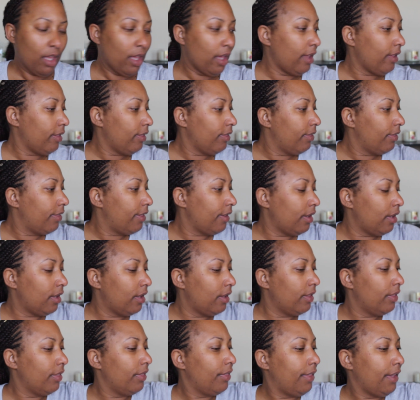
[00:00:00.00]
and
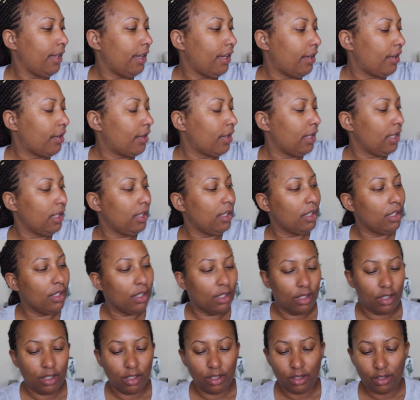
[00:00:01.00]
then there
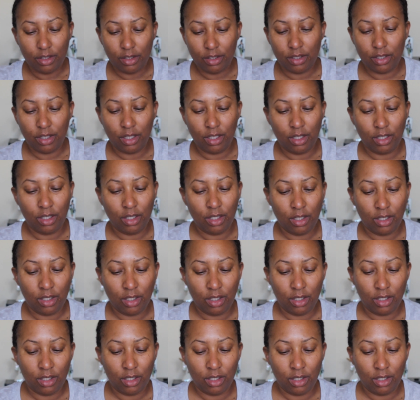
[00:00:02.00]
is
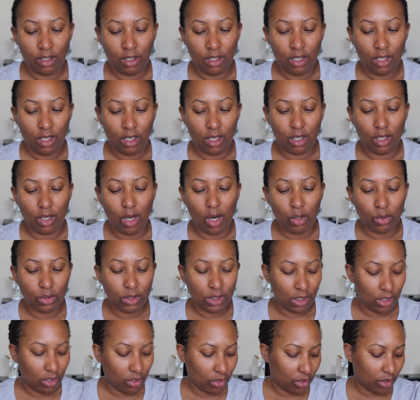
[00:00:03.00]

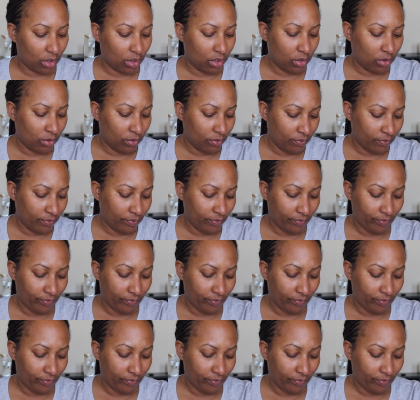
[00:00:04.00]
Golden Girl,